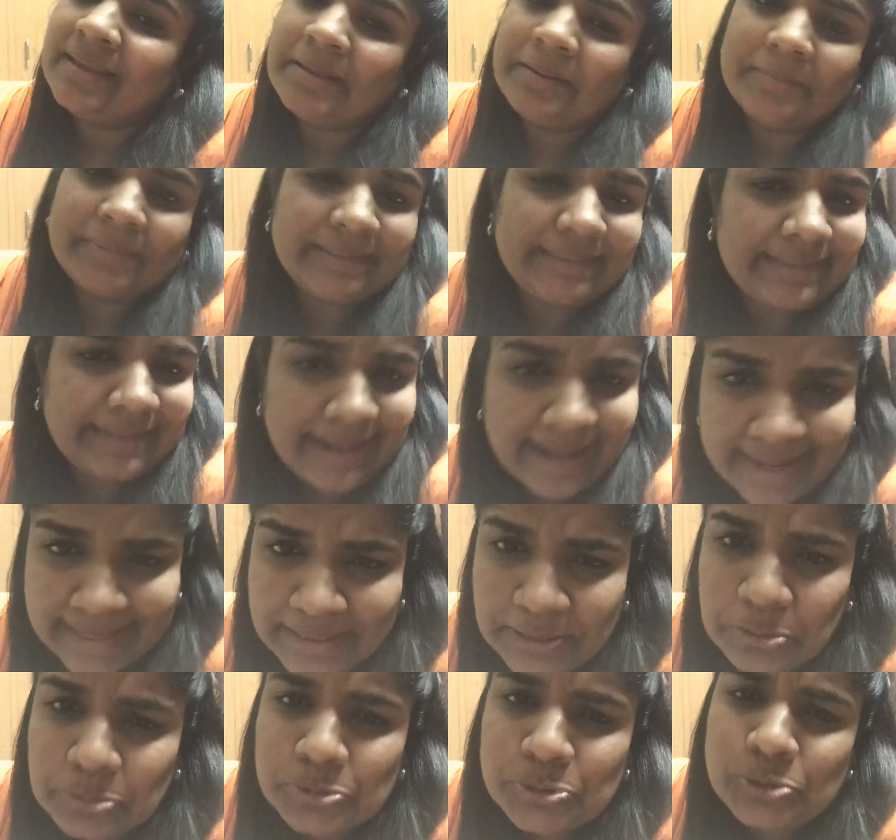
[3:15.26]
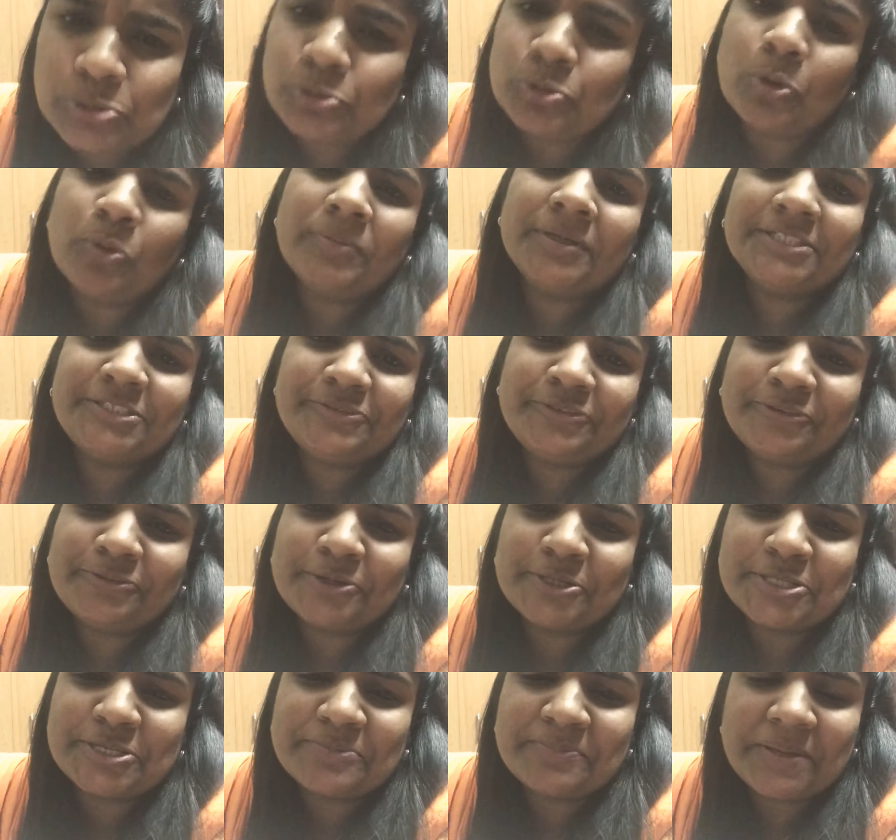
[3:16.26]
But thank you so much for
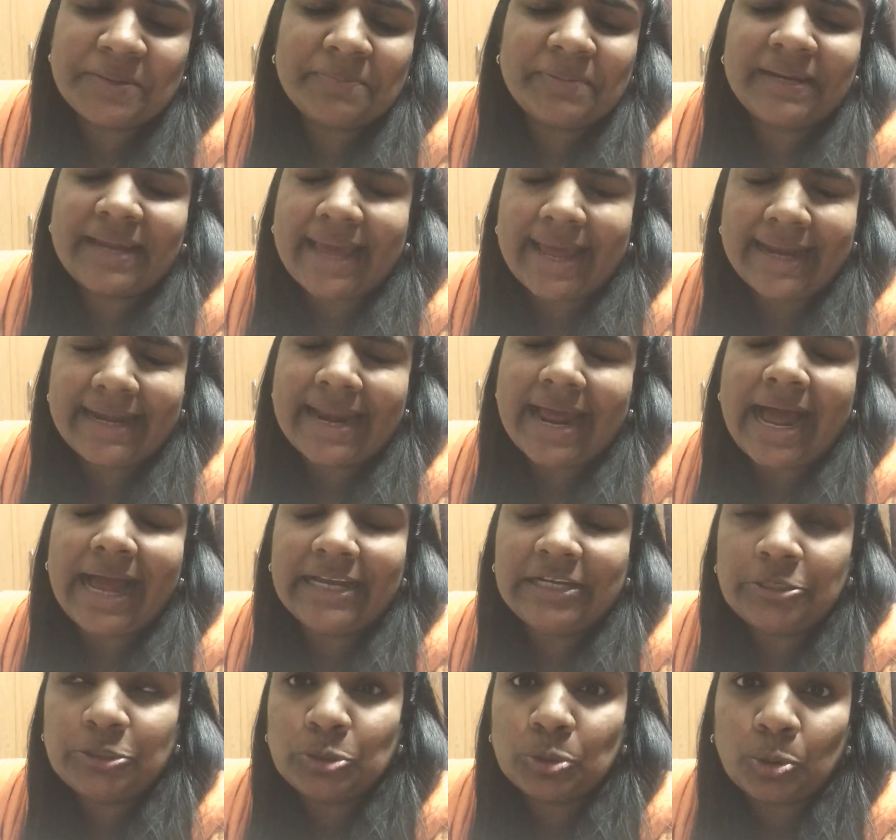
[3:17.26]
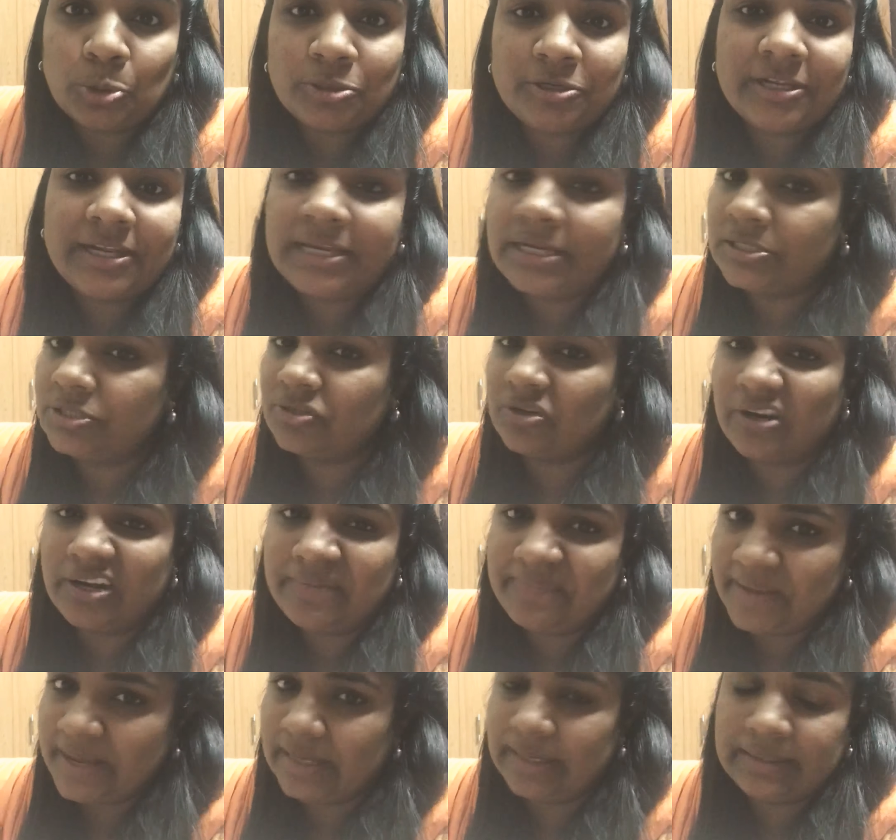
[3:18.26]
watching, people, and I totally enjoyed
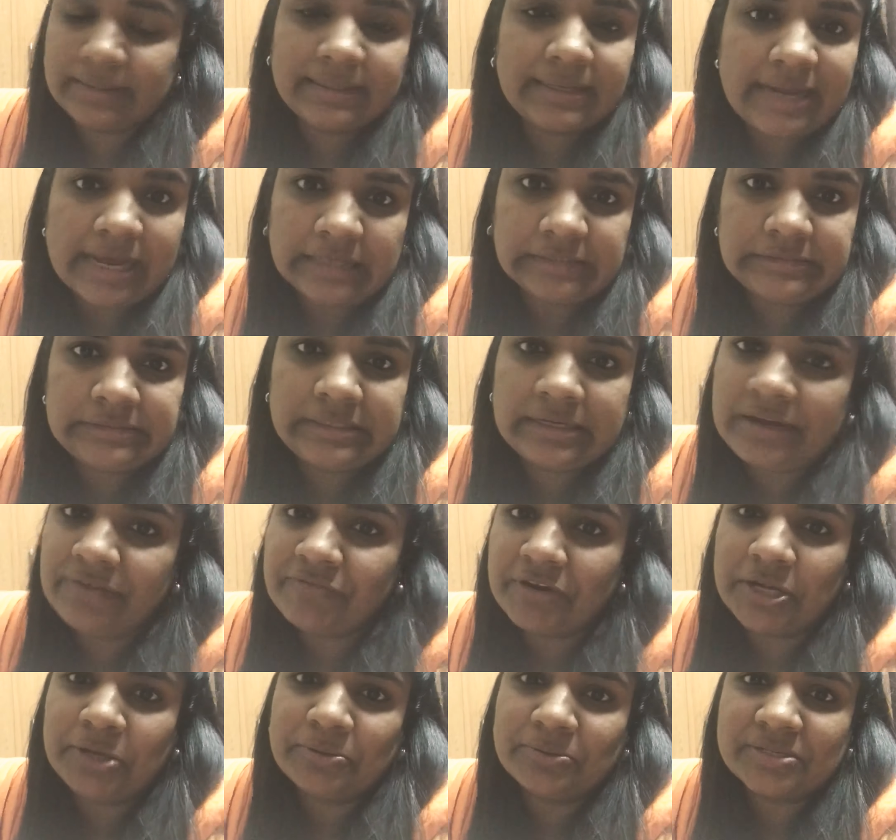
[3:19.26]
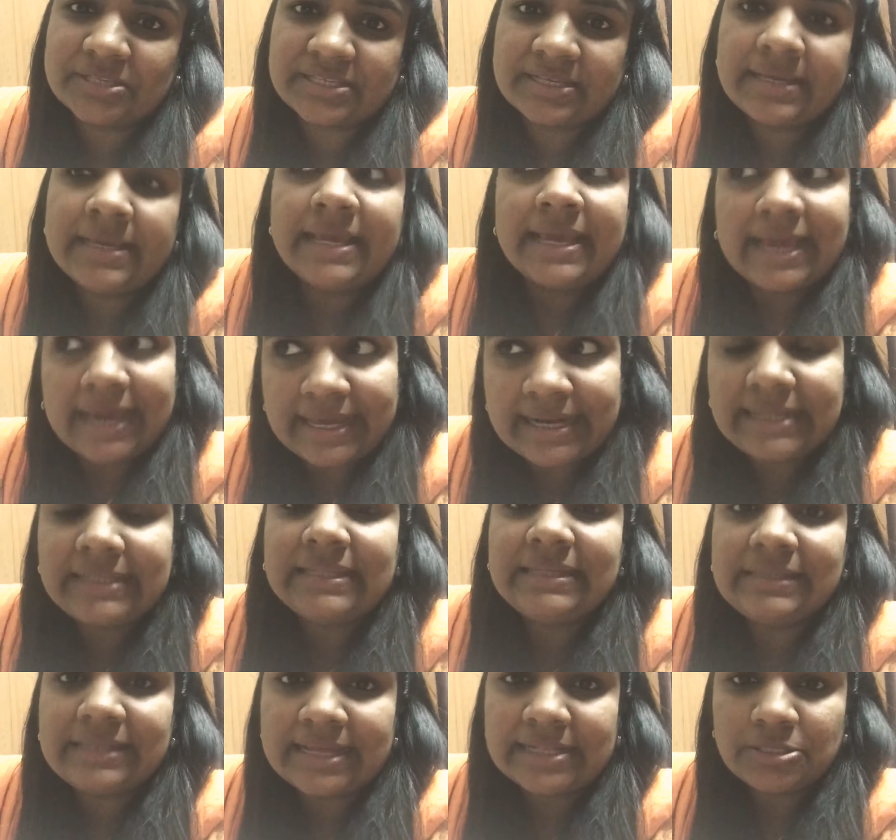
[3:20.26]
making the last 3 videos, and I
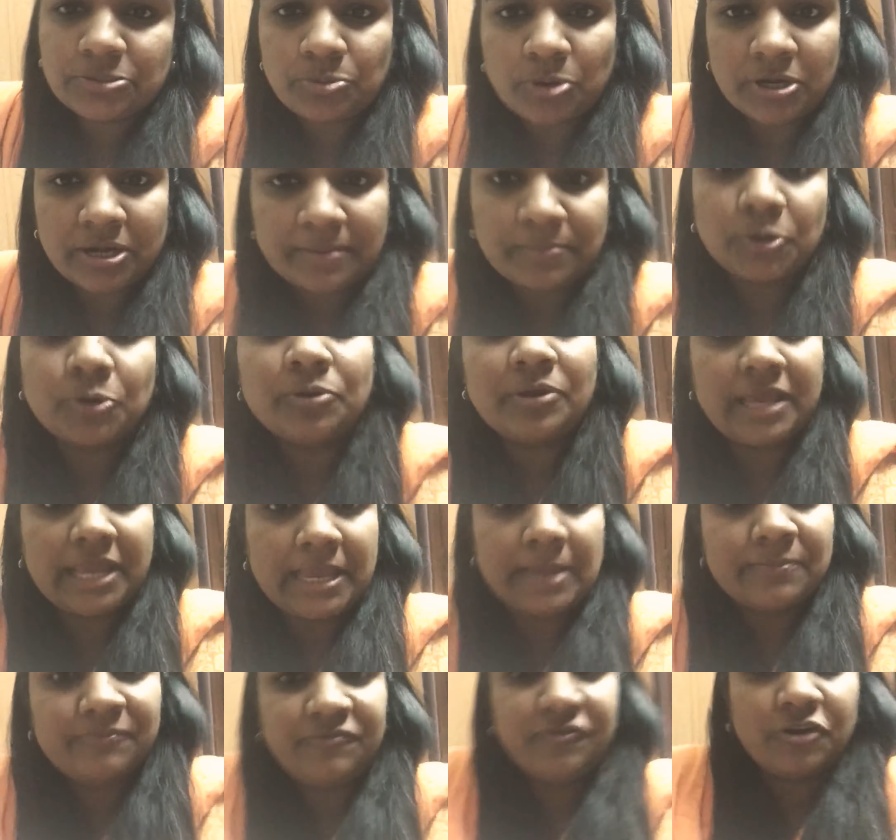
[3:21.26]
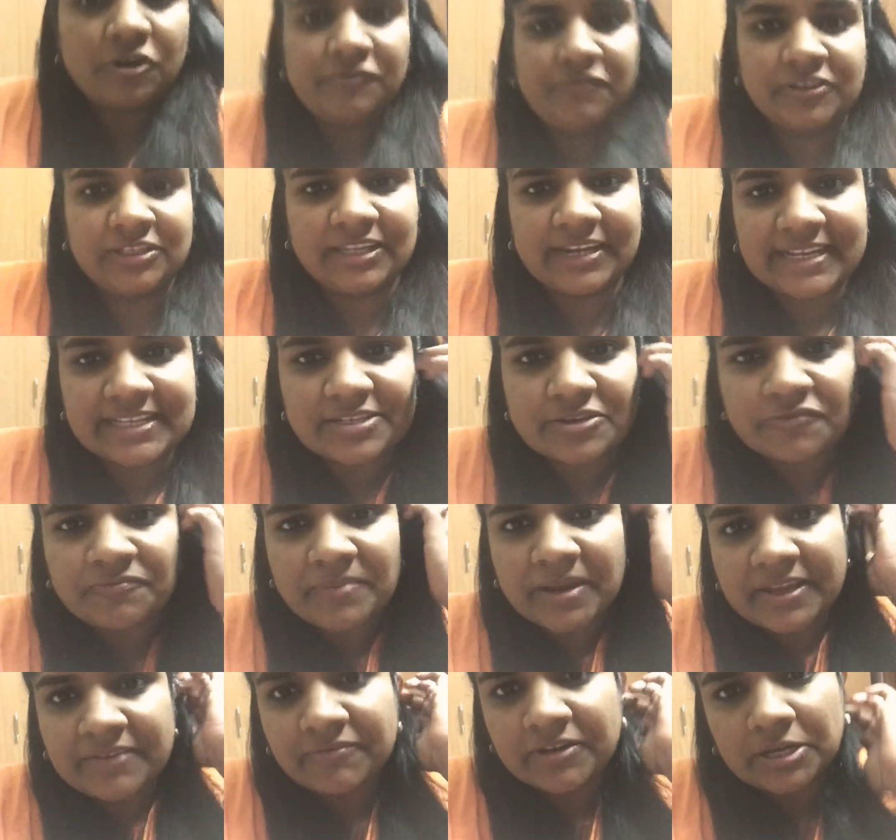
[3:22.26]
think that's what I'm going to aim for the rest of
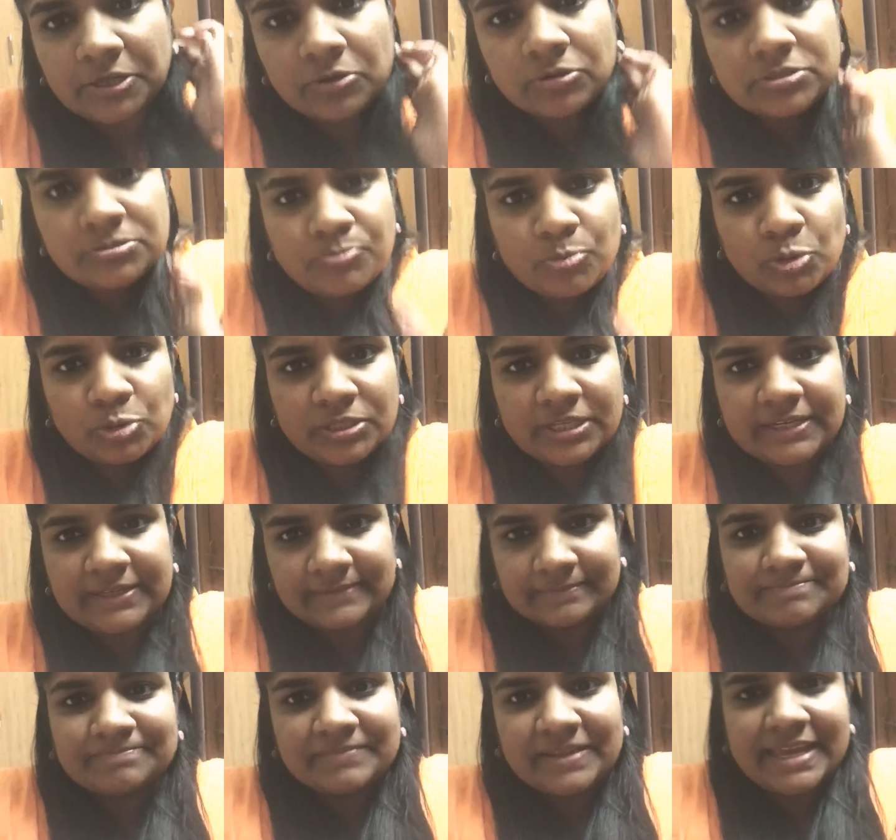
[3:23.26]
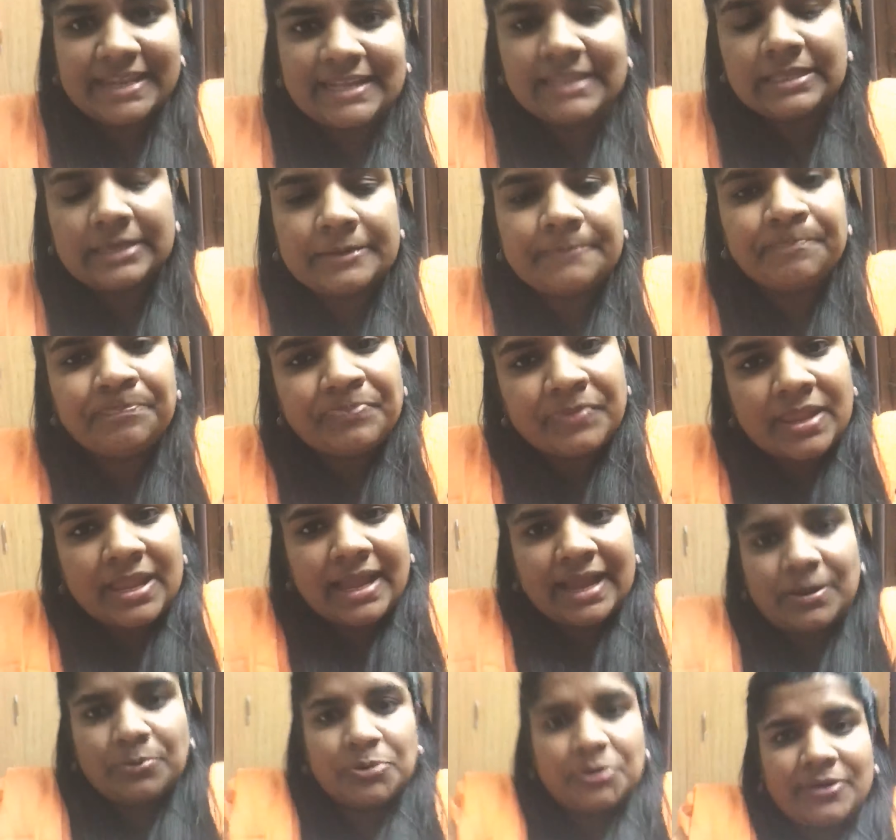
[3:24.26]
my videos. More than anything,
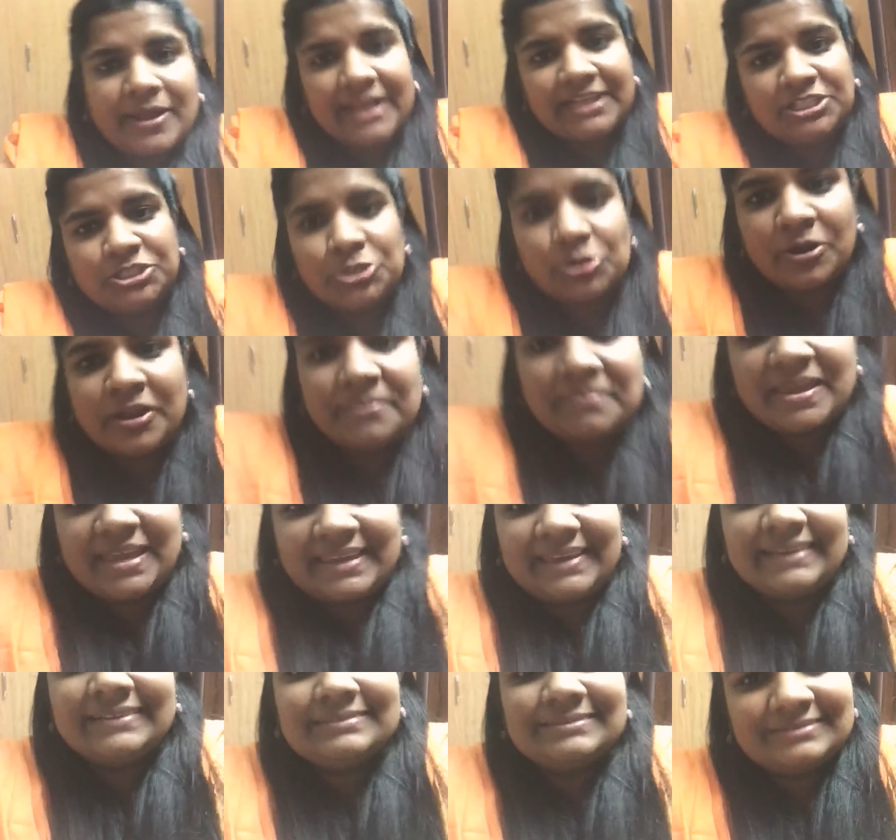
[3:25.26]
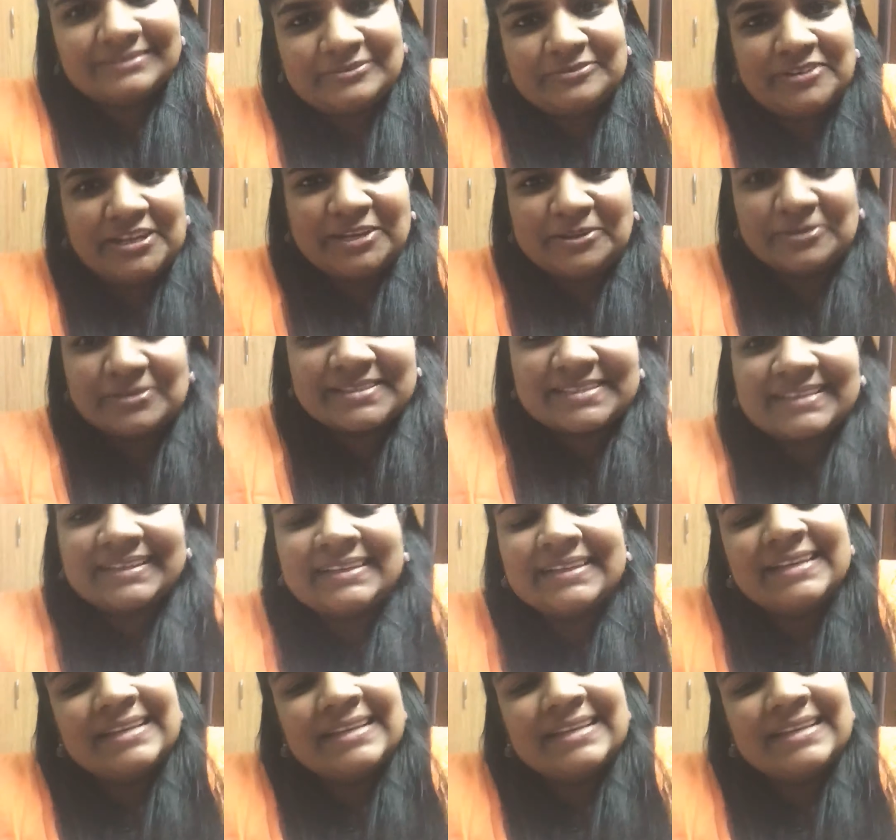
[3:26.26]
I want to enjoy making videos.